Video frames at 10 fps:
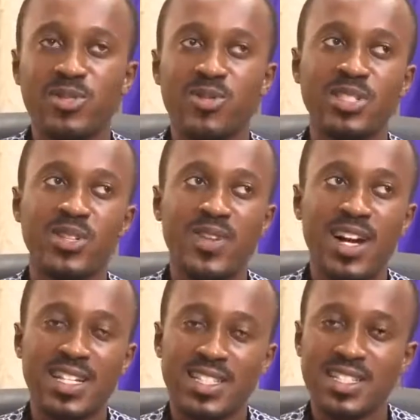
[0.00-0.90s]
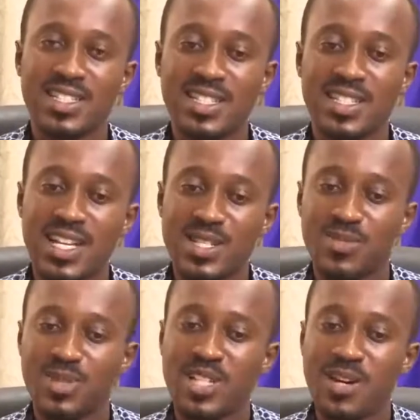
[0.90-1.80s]
whatever it is that has
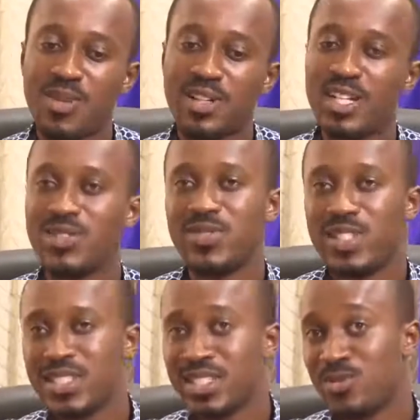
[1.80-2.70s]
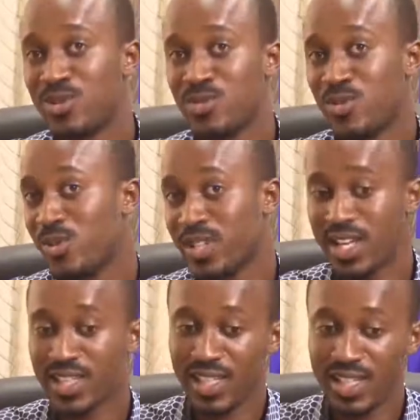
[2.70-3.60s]
brought about that definition is what we call the
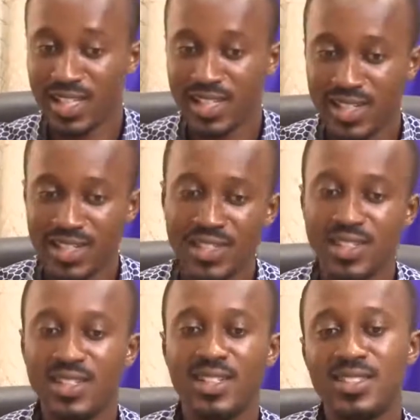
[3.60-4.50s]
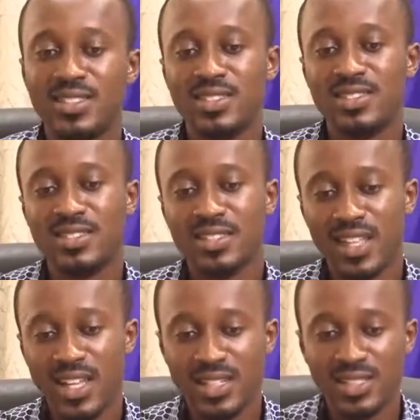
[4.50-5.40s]
ethic.
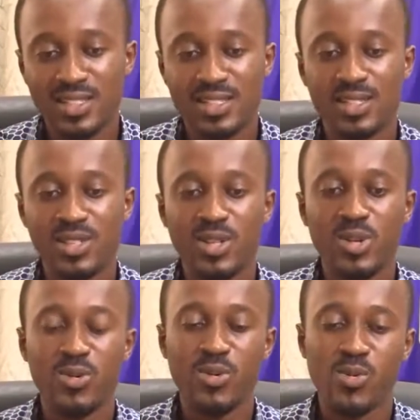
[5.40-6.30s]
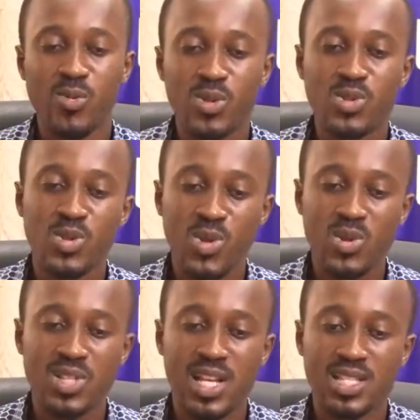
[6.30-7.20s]
Then we want to
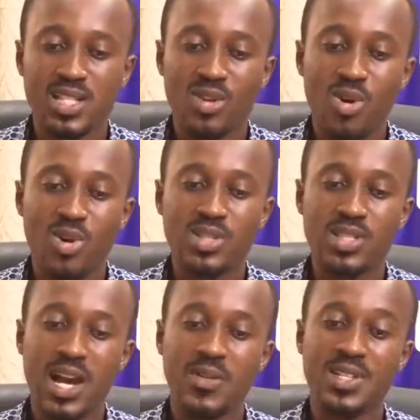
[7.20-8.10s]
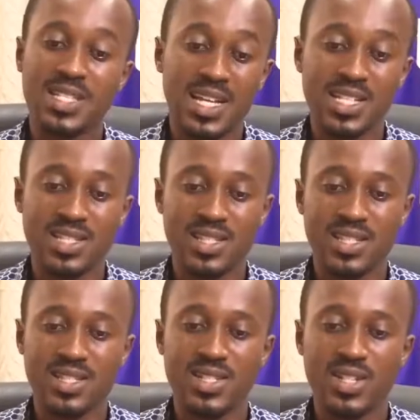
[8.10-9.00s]
note that laws carry
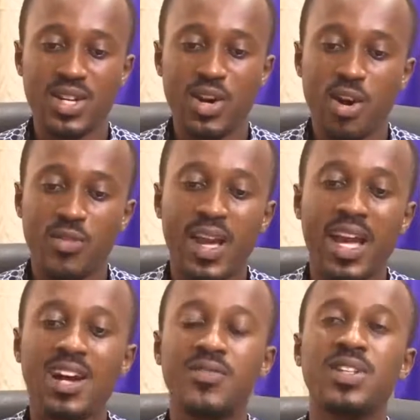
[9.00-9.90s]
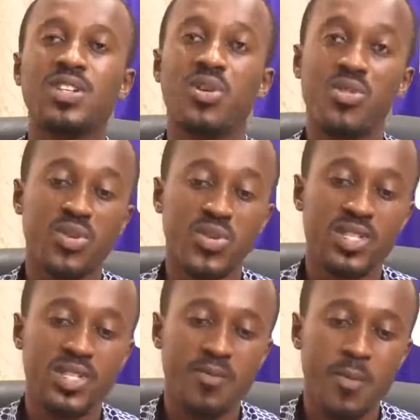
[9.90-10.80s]
sanctions of a governing
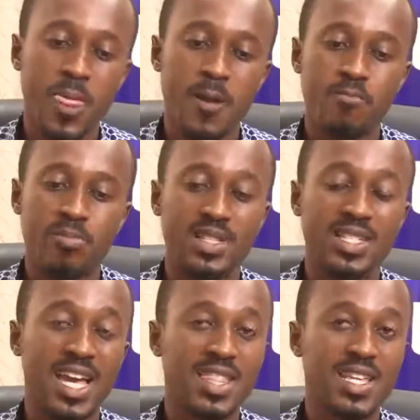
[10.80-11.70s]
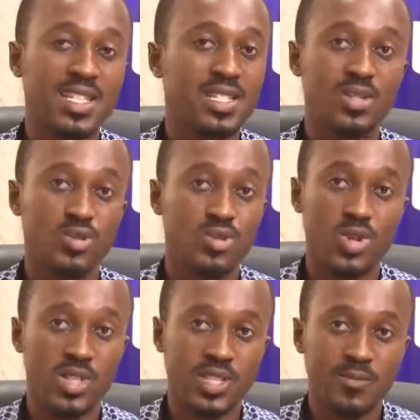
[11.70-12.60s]
authority, but ethics do
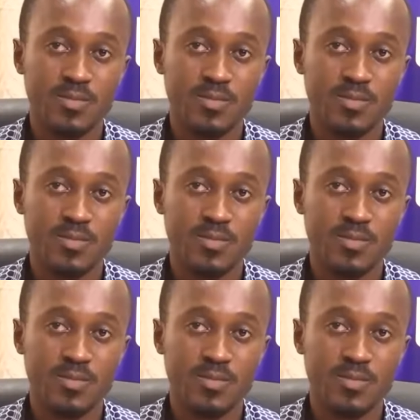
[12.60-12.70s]
not.